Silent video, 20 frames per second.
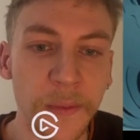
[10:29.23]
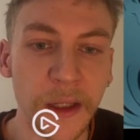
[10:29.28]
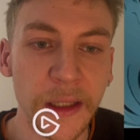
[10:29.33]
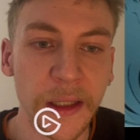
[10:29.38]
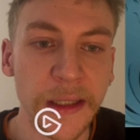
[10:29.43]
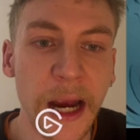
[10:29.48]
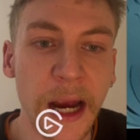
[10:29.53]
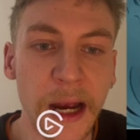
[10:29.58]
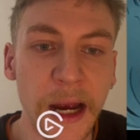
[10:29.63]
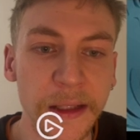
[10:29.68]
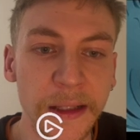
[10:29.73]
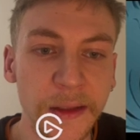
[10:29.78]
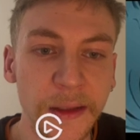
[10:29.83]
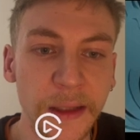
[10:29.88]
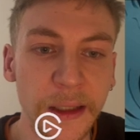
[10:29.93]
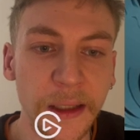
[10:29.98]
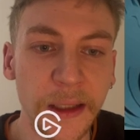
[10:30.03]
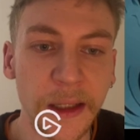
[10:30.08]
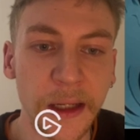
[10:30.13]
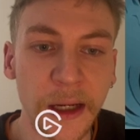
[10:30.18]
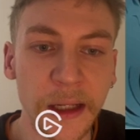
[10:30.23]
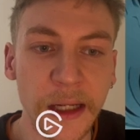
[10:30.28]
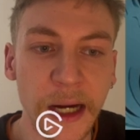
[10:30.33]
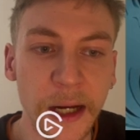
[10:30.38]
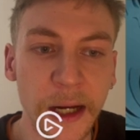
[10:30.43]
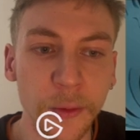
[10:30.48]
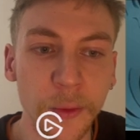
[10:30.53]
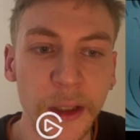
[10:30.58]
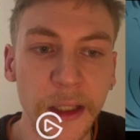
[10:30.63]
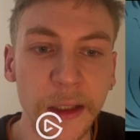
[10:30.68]
Yeah, and he
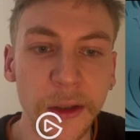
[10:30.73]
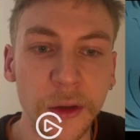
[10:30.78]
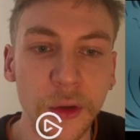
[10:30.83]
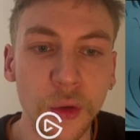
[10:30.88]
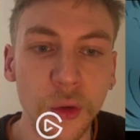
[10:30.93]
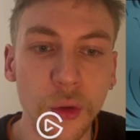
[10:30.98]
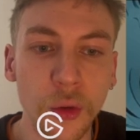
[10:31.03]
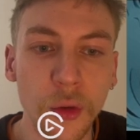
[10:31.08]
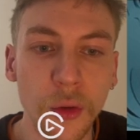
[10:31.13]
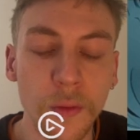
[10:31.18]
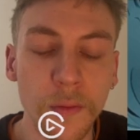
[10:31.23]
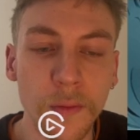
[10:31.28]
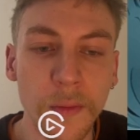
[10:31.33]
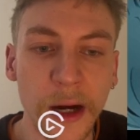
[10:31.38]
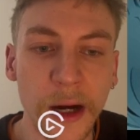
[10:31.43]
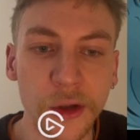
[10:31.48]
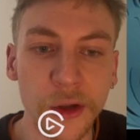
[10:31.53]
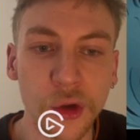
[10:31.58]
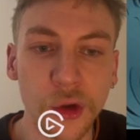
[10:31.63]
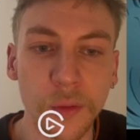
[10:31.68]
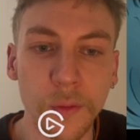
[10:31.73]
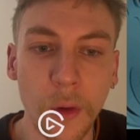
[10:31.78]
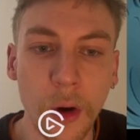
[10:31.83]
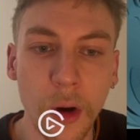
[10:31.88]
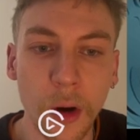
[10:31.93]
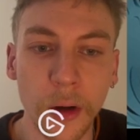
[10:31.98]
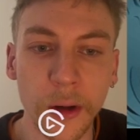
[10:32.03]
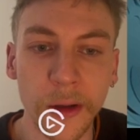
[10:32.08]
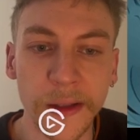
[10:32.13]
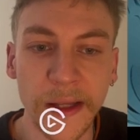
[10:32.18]
can't really do much
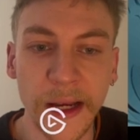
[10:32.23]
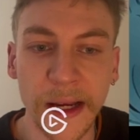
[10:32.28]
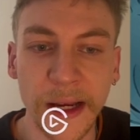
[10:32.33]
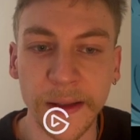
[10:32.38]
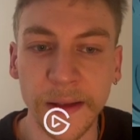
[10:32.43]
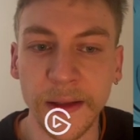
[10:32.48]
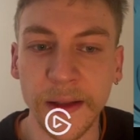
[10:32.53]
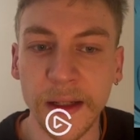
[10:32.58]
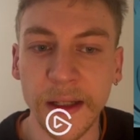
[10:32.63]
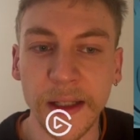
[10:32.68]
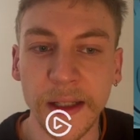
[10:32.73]
more than